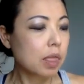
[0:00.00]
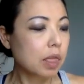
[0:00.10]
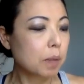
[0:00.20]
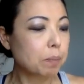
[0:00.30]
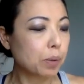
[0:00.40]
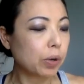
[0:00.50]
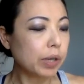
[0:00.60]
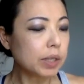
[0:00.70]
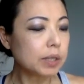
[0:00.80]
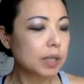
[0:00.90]
The
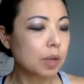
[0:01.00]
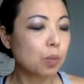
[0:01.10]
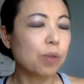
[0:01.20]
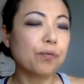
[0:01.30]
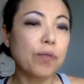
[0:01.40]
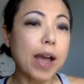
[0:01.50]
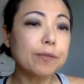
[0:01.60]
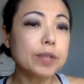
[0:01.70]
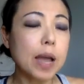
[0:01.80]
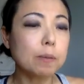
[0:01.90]
boys were
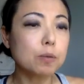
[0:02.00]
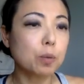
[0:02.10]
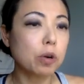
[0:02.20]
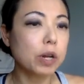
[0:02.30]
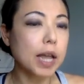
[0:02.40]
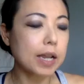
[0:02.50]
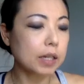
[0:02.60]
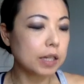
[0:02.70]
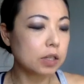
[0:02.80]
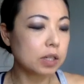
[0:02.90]
5 times more
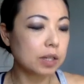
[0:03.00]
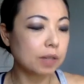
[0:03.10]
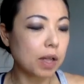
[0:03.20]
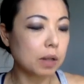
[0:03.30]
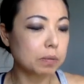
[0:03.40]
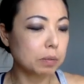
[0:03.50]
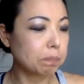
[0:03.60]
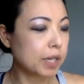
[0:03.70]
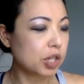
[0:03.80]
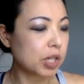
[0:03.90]
likely to develop
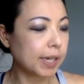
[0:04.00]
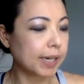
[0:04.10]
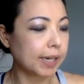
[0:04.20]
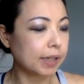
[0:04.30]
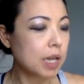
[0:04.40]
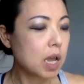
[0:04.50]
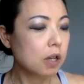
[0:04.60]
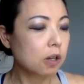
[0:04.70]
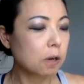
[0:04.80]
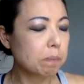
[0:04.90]
binge eating
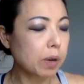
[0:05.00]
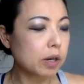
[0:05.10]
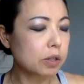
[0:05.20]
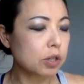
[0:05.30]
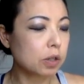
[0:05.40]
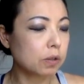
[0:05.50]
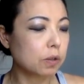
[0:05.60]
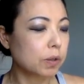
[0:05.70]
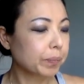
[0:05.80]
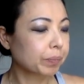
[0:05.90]
compared
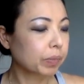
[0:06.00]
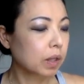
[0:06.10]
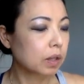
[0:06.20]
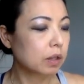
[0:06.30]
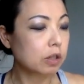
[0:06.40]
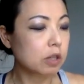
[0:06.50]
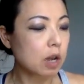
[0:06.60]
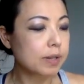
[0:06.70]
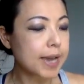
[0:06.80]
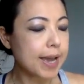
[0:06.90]
to the
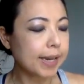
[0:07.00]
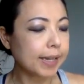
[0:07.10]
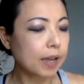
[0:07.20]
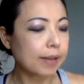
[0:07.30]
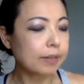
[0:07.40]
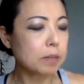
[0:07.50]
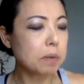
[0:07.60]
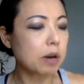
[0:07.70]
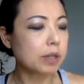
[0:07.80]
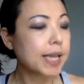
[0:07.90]
non dieting
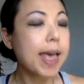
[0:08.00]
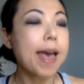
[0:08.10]
counterparts.